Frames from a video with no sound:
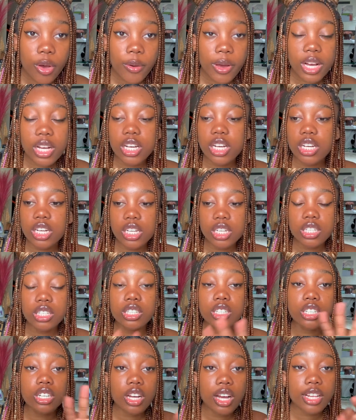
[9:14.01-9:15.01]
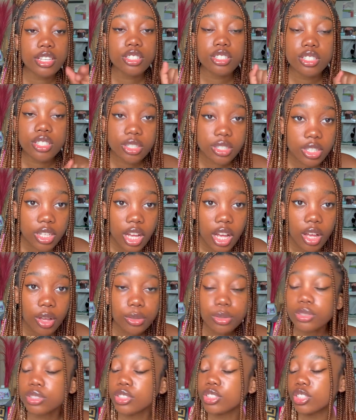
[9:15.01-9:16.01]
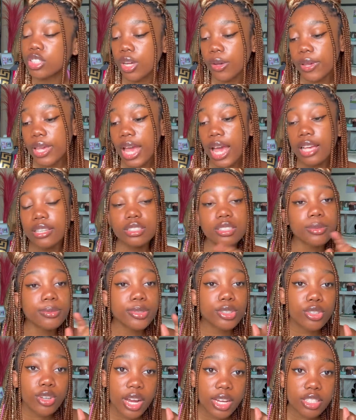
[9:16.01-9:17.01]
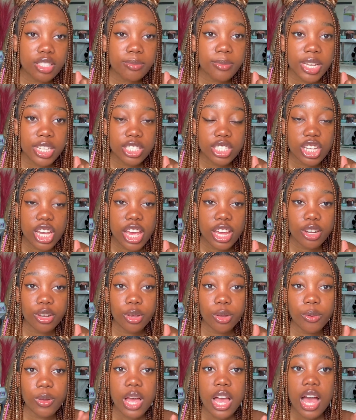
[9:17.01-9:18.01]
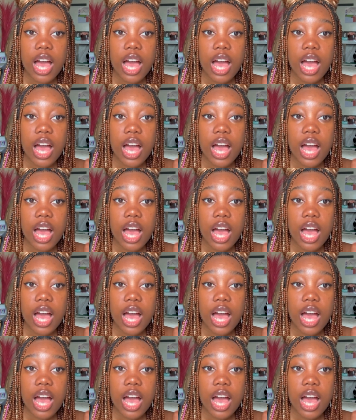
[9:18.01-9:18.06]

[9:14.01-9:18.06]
A girl gots to go. So yeah, subscribe to my channel,